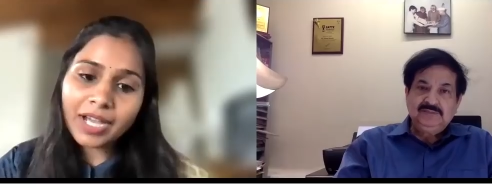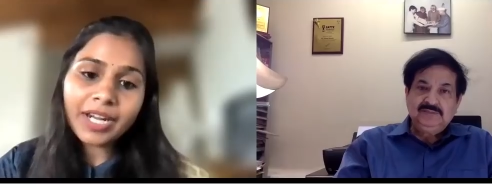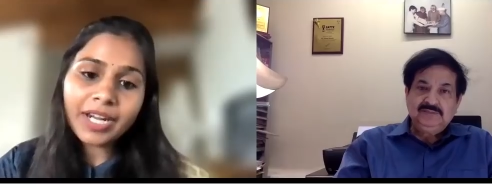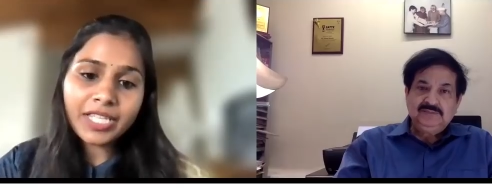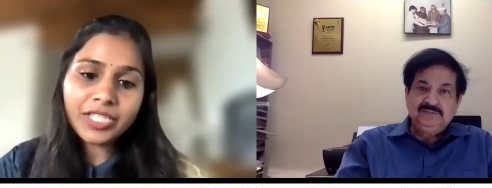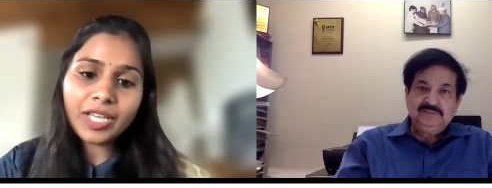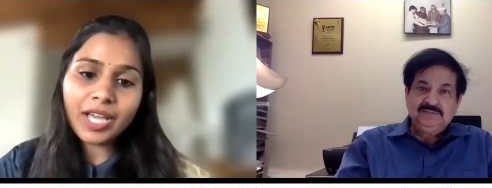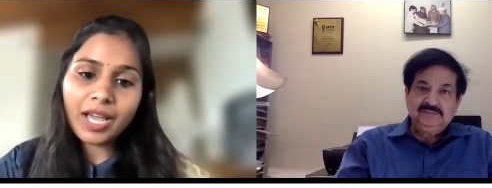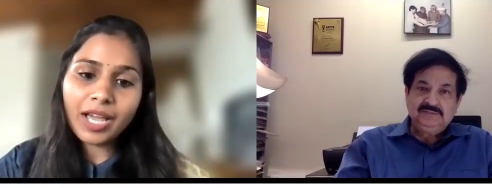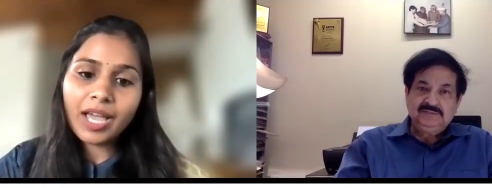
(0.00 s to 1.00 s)
Speaker 1: age
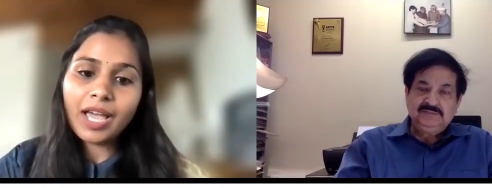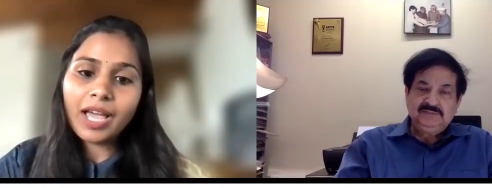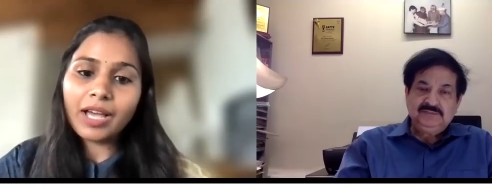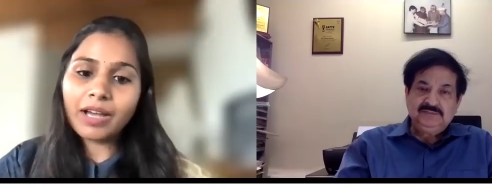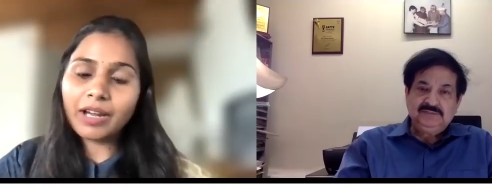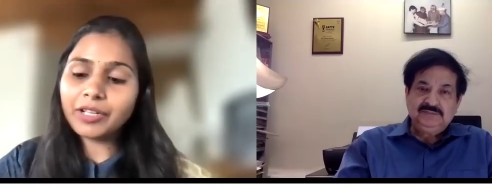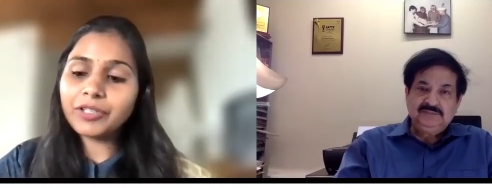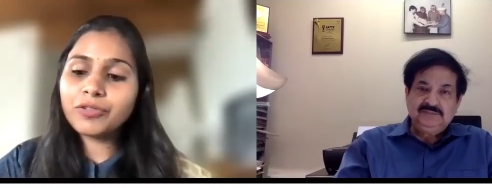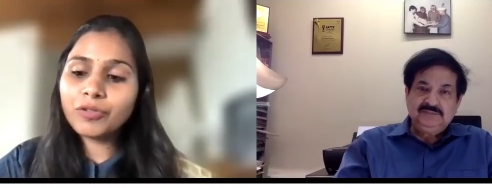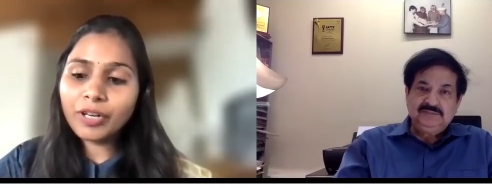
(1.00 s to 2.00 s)
uh,
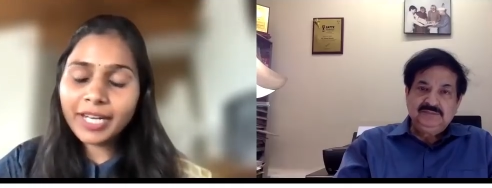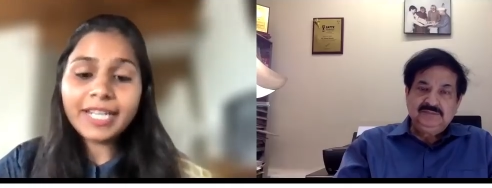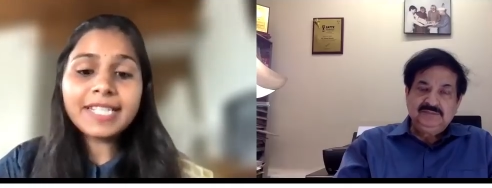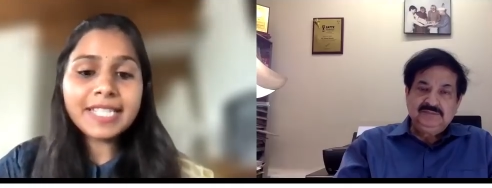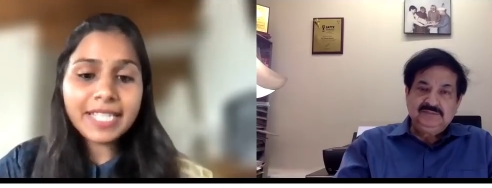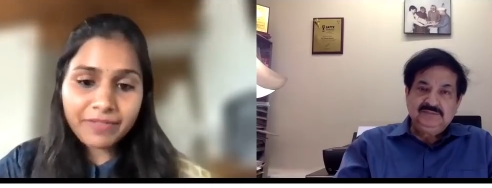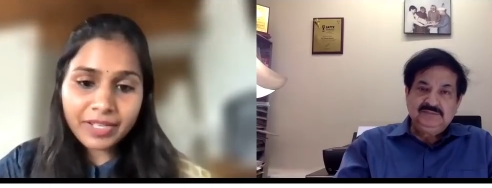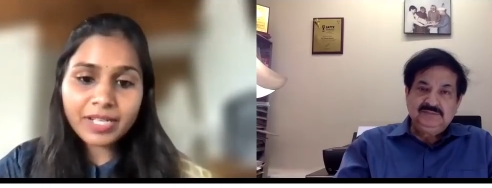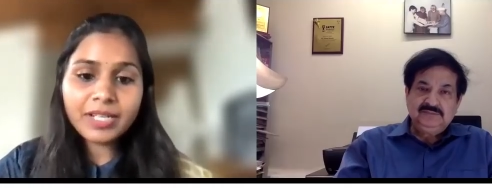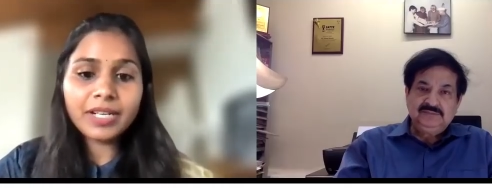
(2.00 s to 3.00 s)
do not get
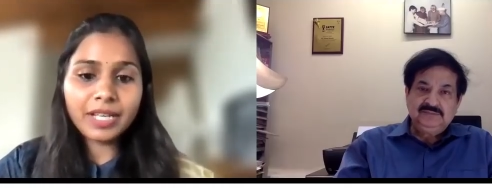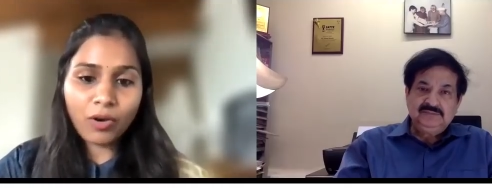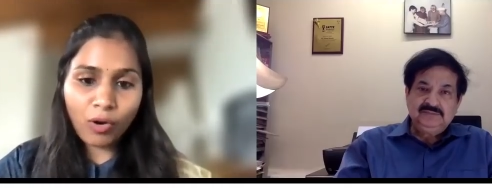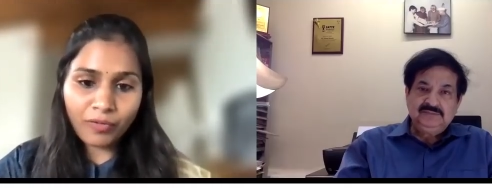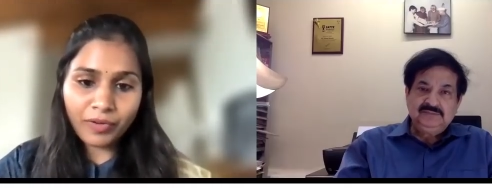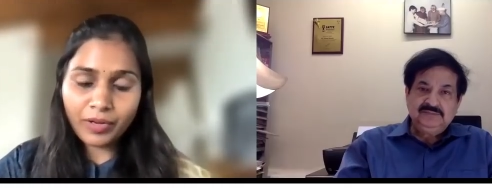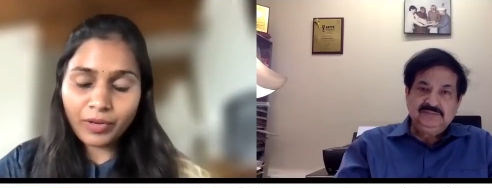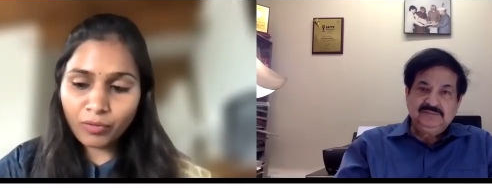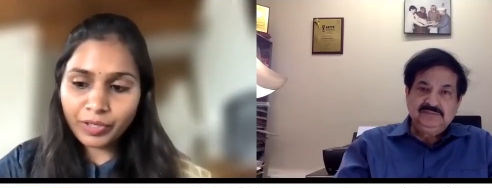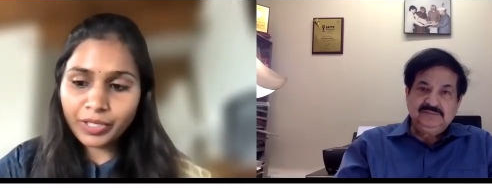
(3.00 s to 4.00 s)
severe
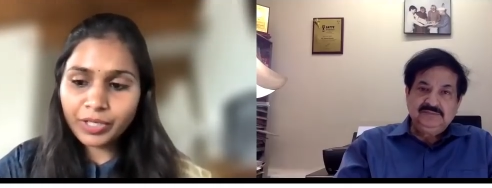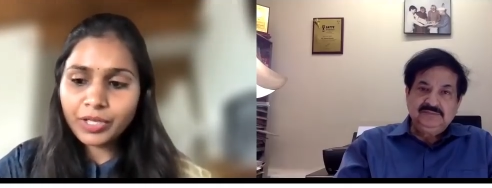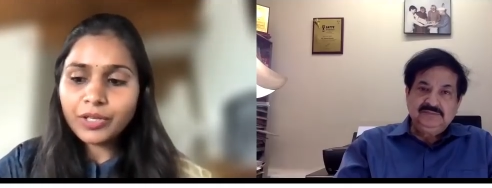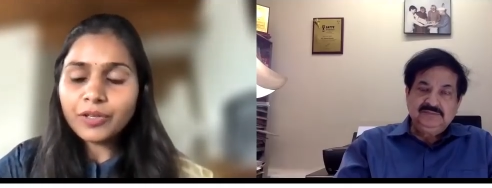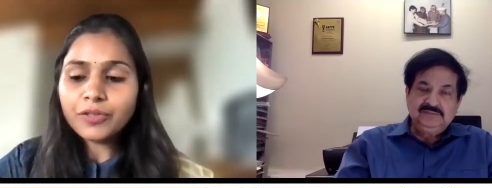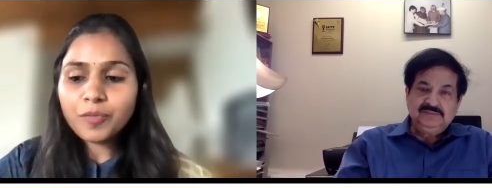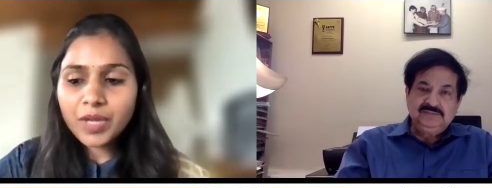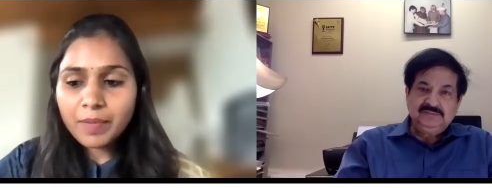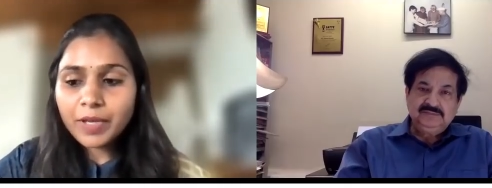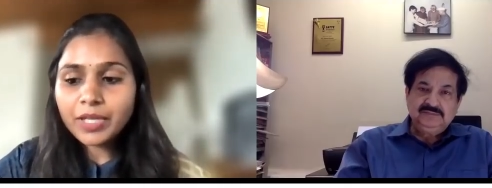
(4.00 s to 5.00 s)
COVID. So
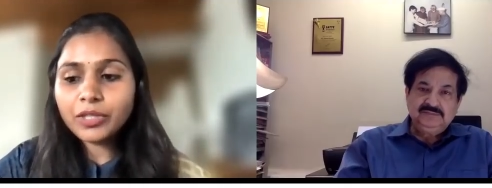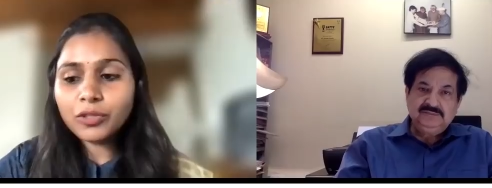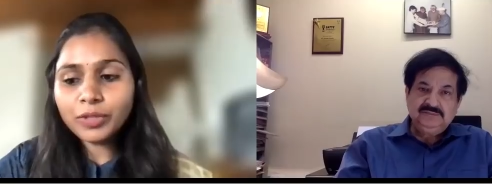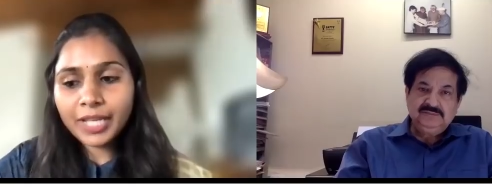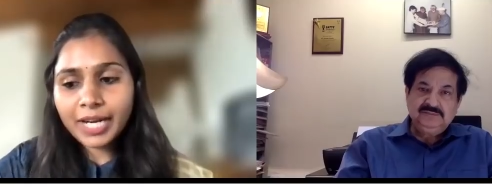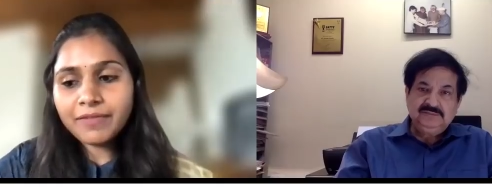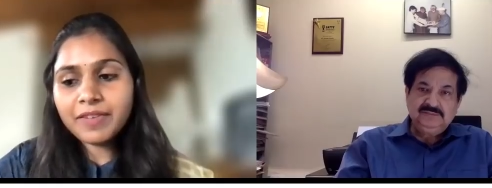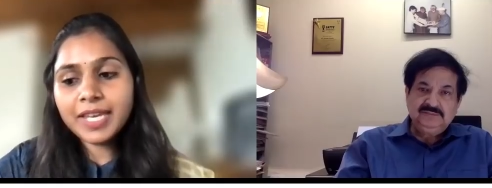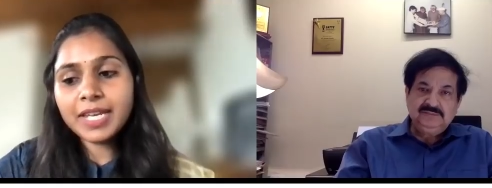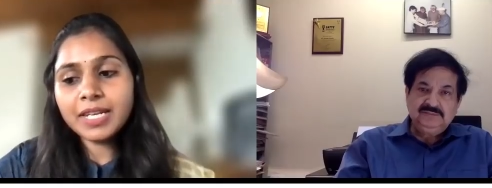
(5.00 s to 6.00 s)
maybe through that
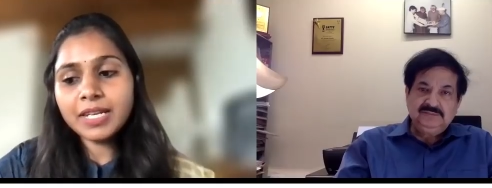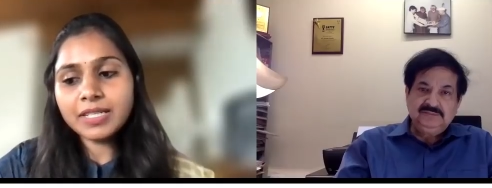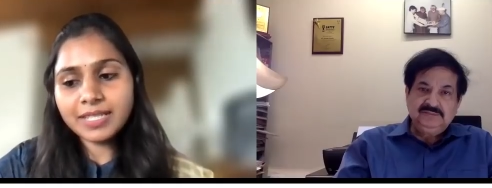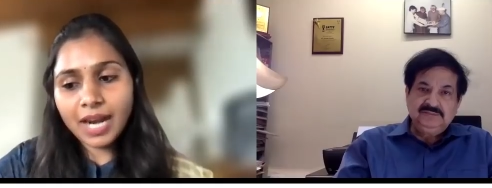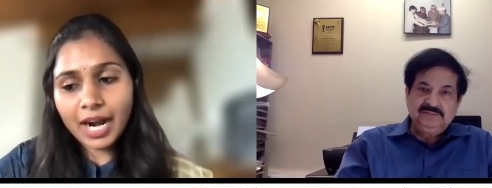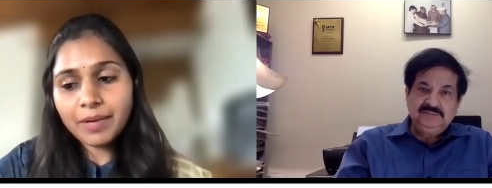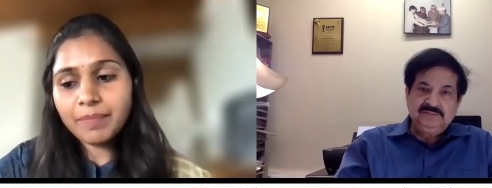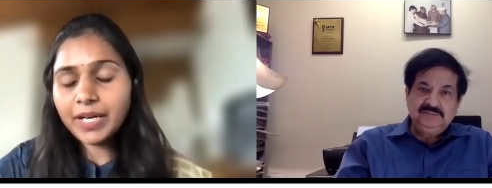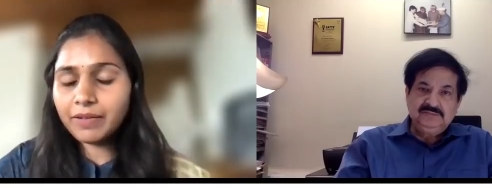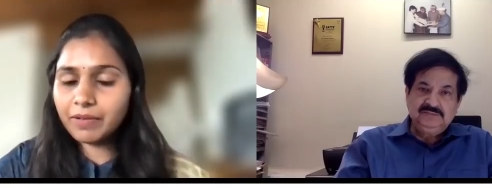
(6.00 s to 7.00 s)
we can start,
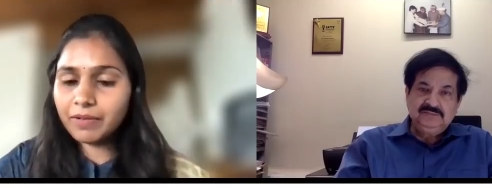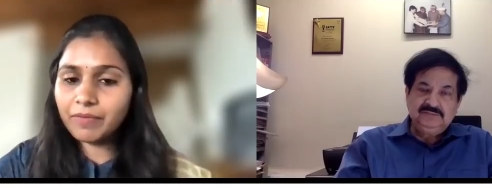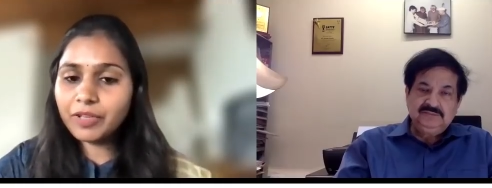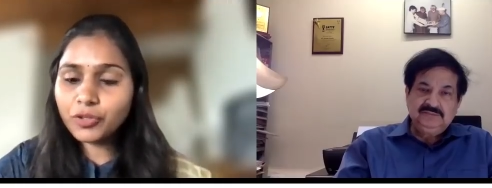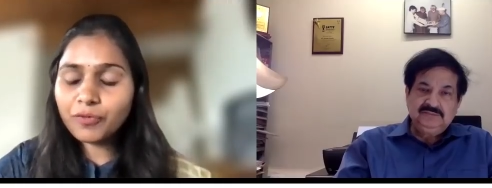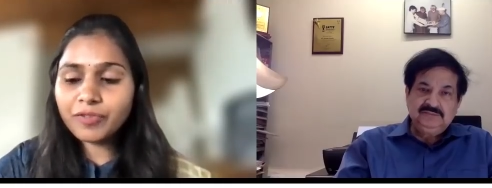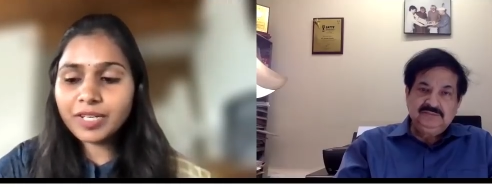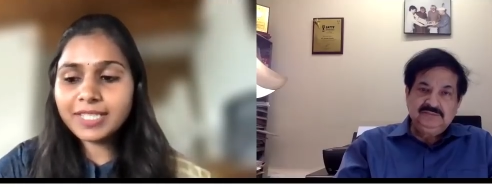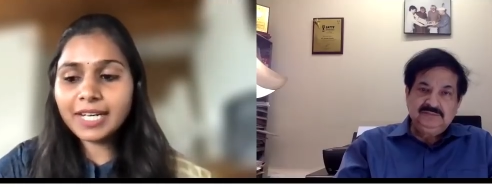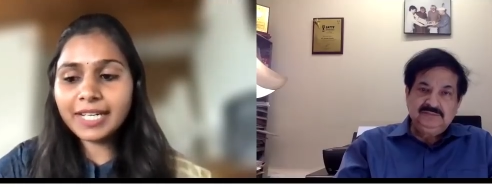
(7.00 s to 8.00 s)
but we should
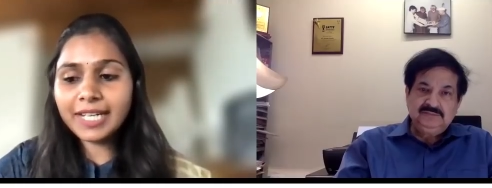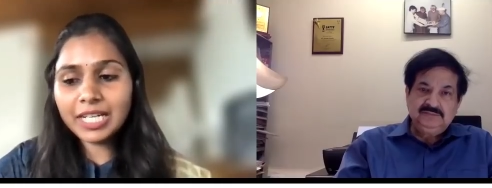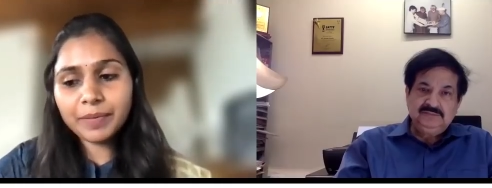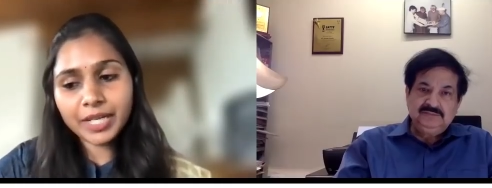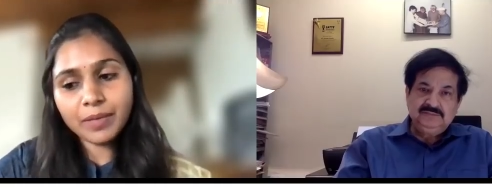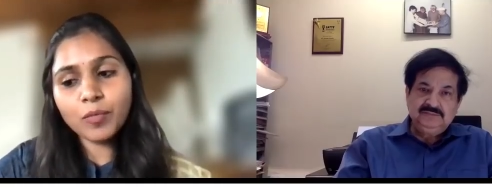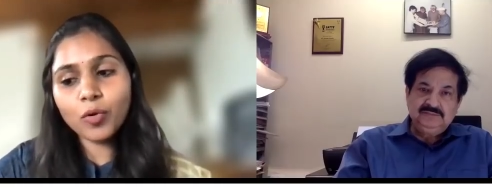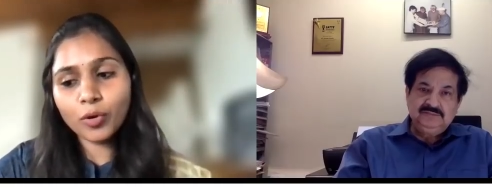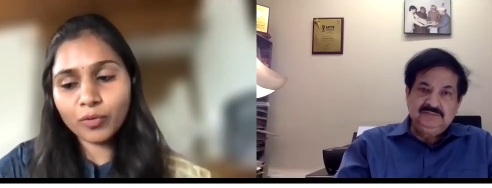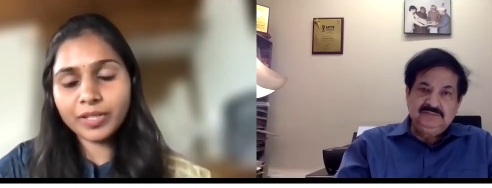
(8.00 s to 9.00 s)
first deliberate
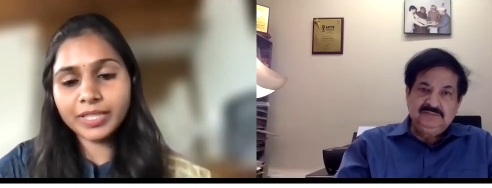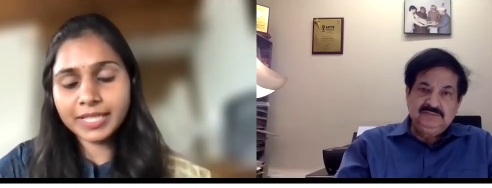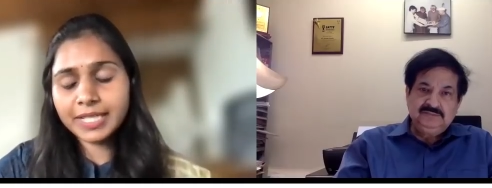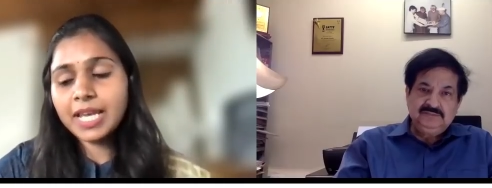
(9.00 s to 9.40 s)
more over this.